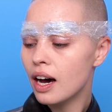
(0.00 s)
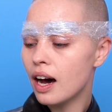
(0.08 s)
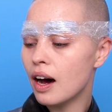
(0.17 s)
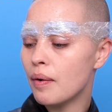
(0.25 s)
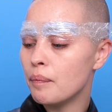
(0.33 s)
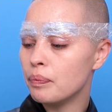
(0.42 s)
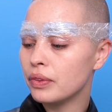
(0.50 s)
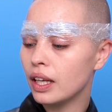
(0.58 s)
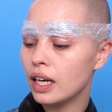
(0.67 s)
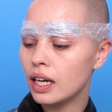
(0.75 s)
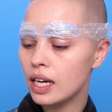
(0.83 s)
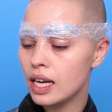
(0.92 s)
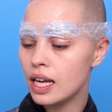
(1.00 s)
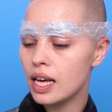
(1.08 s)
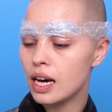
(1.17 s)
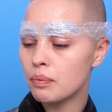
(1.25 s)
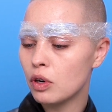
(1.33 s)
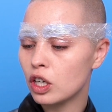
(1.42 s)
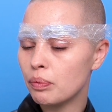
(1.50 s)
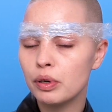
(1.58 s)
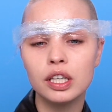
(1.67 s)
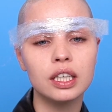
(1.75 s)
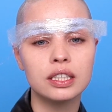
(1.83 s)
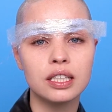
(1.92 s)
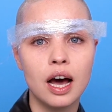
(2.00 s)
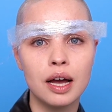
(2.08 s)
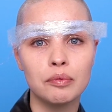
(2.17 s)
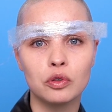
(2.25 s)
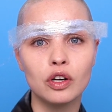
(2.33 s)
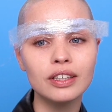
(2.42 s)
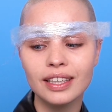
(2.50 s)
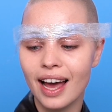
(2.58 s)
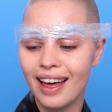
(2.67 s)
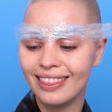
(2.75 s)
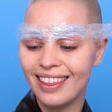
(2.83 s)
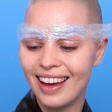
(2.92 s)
I'm going to put a timer on and